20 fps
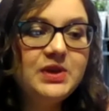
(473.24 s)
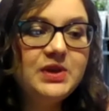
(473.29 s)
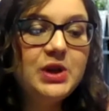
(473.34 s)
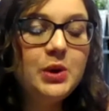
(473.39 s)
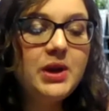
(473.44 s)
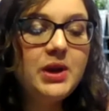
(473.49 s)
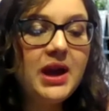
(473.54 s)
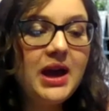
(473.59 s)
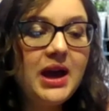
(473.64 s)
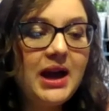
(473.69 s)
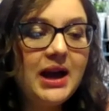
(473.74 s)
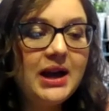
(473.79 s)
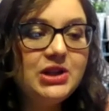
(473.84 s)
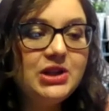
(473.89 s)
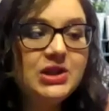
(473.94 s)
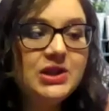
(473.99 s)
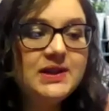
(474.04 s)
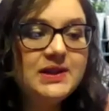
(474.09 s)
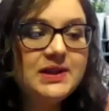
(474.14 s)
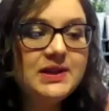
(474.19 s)
So yeah, I
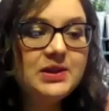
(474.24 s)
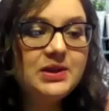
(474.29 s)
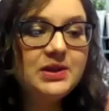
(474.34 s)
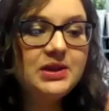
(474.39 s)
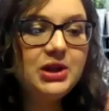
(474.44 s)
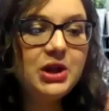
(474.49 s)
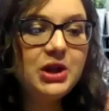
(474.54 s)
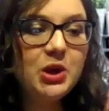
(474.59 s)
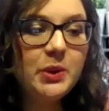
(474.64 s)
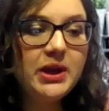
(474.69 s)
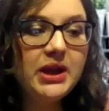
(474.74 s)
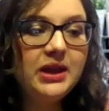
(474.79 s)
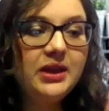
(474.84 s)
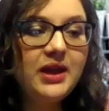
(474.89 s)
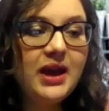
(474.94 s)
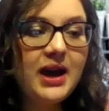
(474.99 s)
just knowing